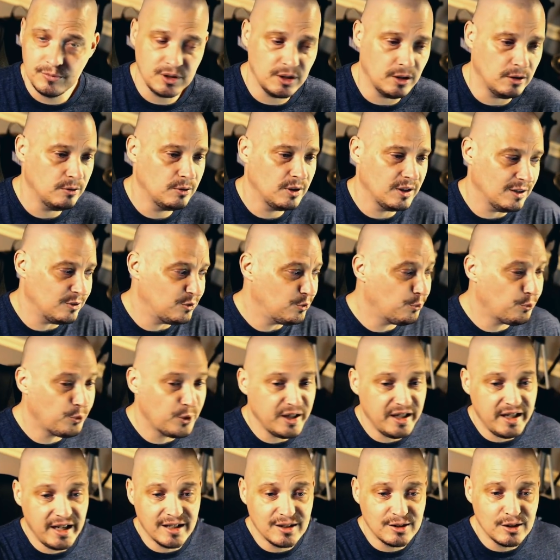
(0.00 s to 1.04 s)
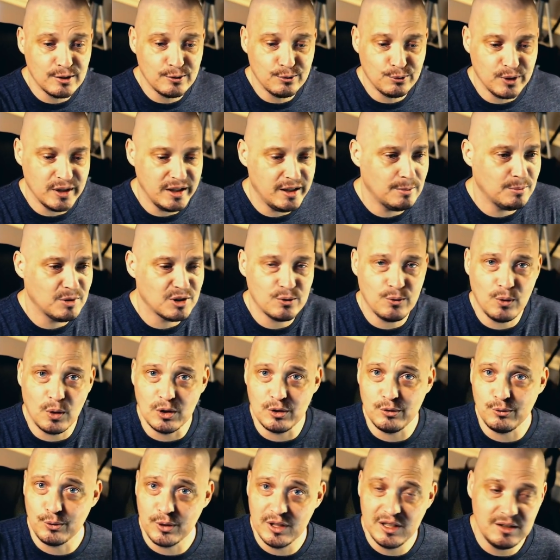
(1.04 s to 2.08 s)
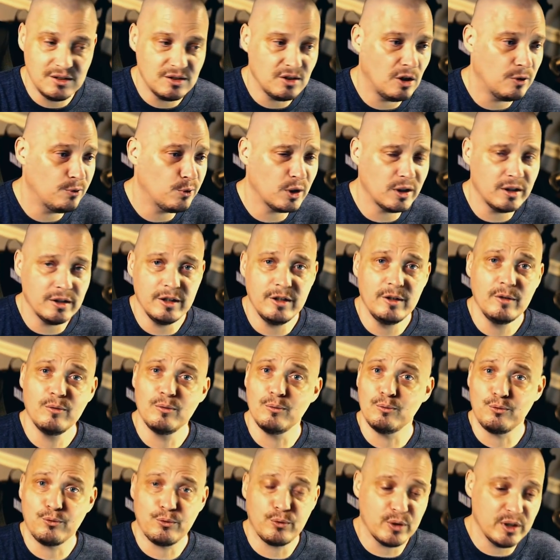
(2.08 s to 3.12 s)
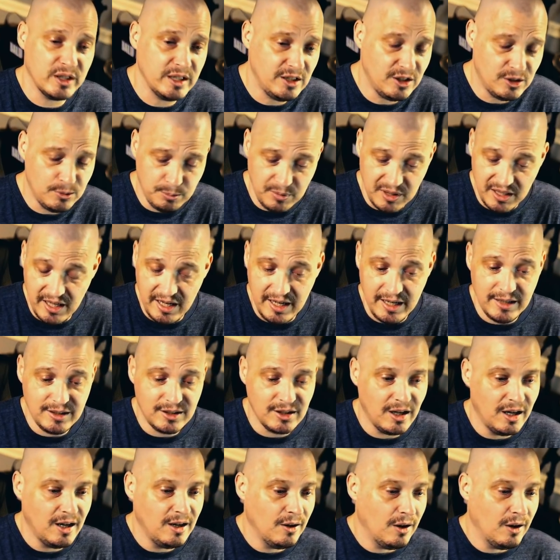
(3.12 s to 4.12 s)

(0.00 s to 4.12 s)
you know, as free as in freedom, as far as free software, even free speech,